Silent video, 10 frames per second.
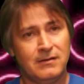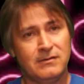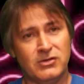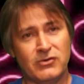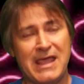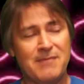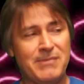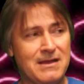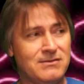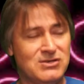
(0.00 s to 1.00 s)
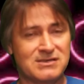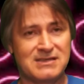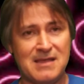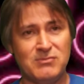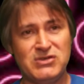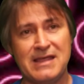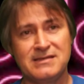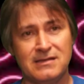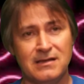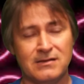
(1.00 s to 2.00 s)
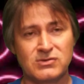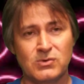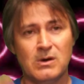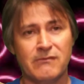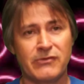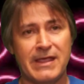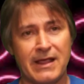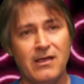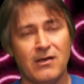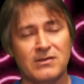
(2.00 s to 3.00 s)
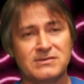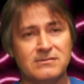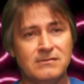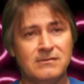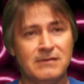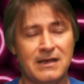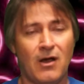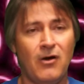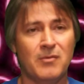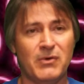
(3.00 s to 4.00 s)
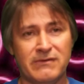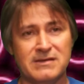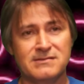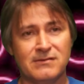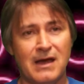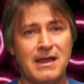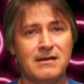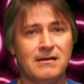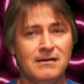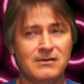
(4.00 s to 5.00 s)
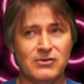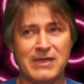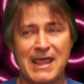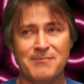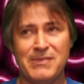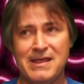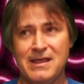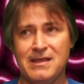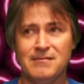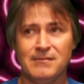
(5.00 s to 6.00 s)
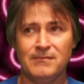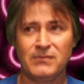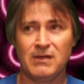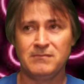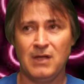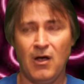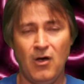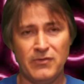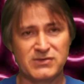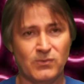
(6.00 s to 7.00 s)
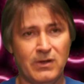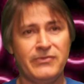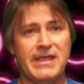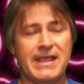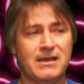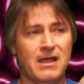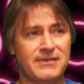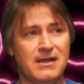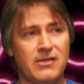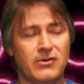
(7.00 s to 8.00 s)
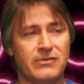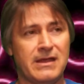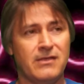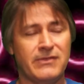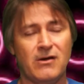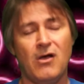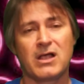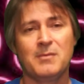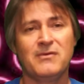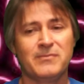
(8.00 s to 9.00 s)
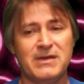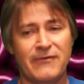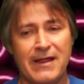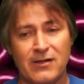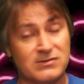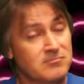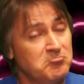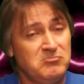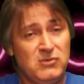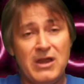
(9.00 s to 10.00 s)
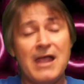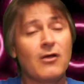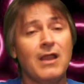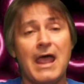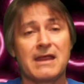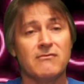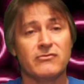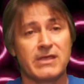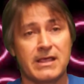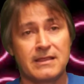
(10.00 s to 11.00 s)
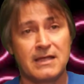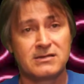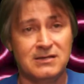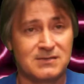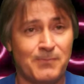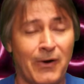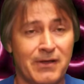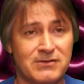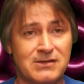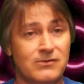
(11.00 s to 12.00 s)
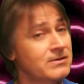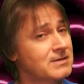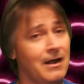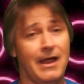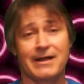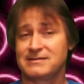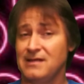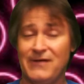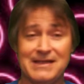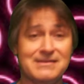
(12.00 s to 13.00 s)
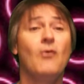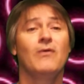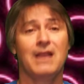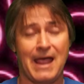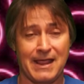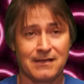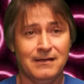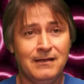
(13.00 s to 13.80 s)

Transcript: You can't be just Team Jason and screw everything else in horror movies, right? You can't be all this one thing and not the other. They're all coming from different angles. You're not going to like everything. That's just part of it, too. There's a lot of stuff I don't like.